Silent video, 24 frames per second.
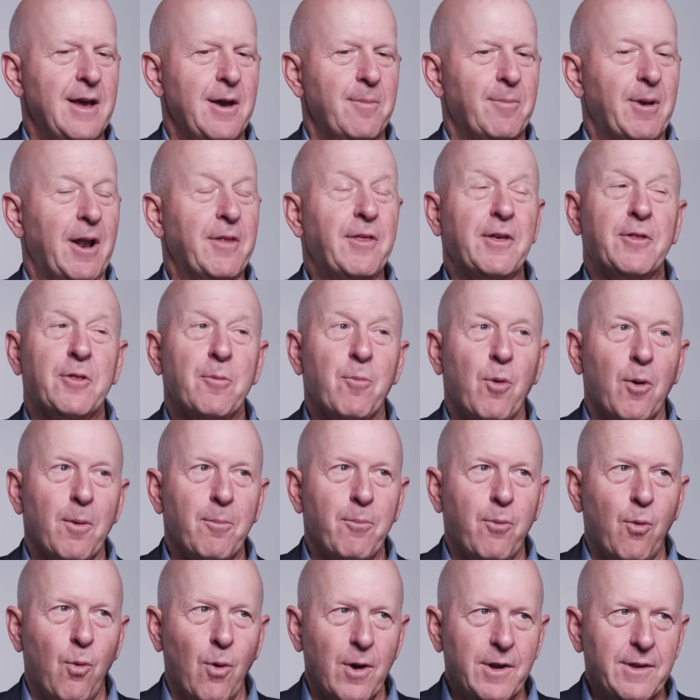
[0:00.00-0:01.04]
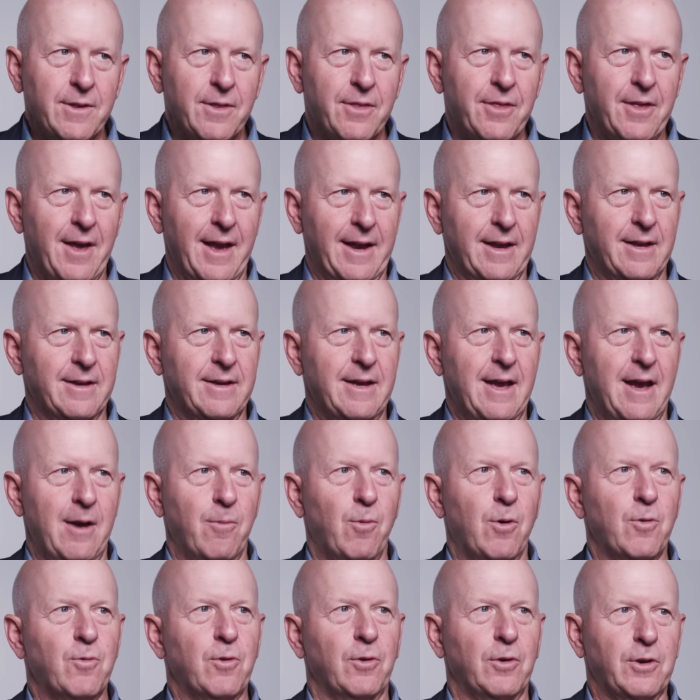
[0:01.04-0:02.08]
But I think the more important thing, and
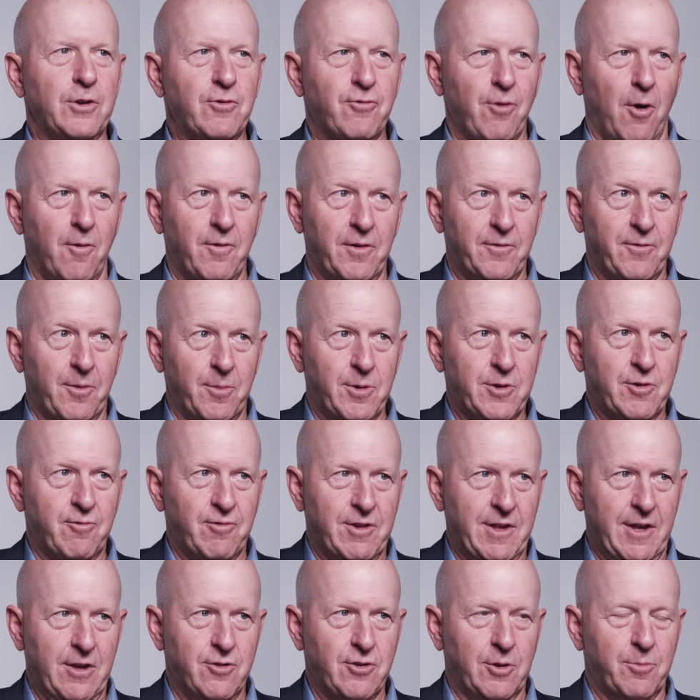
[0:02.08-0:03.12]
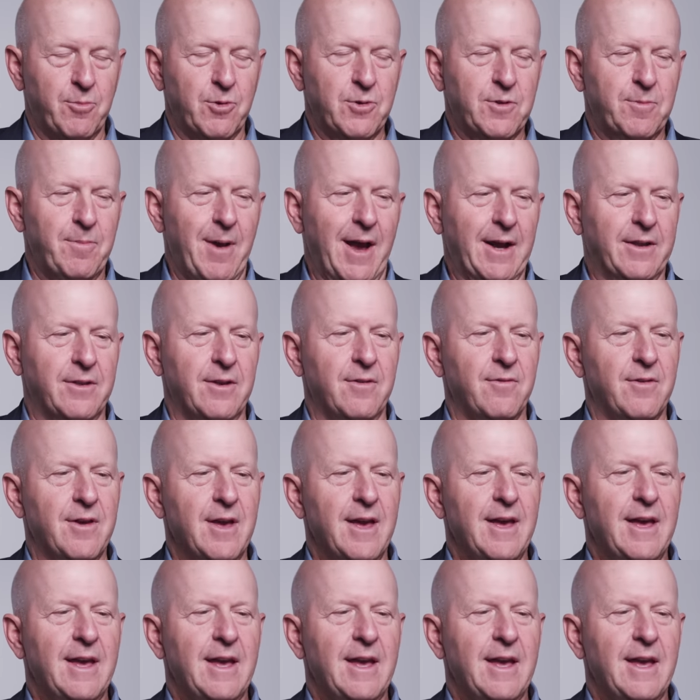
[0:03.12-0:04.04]
what really drove it from a strategic perspective,